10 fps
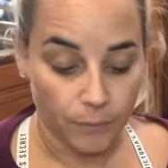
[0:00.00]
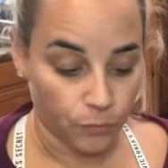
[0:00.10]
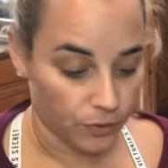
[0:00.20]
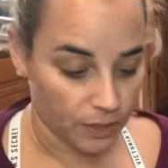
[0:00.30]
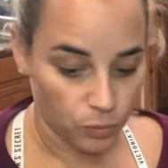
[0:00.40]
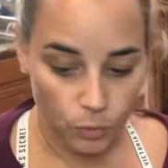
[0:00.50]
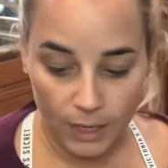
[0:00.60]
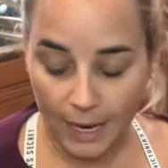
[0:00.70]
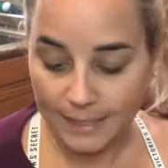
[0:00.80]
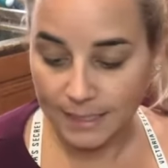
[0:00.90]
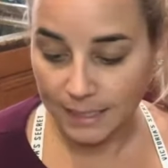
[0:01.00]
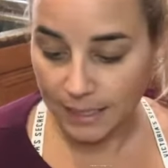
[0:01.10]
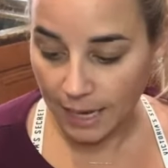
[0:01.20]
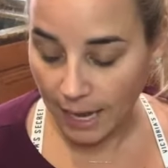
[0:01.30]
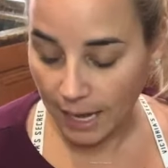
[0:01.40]
For this one, I
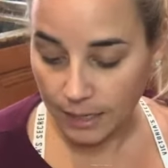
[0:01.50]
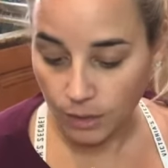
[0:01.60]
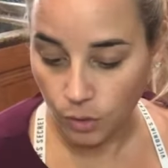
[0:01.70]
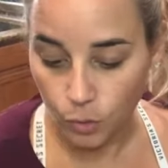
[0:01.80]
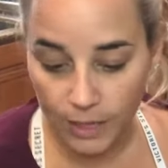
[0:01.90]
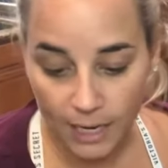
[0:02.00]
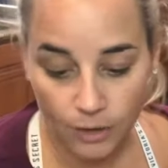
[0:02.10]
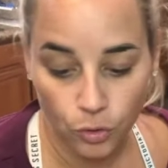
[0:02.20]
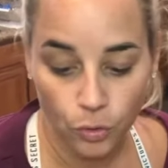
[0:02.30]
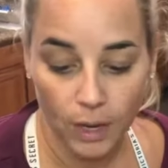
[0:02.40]
did add oregano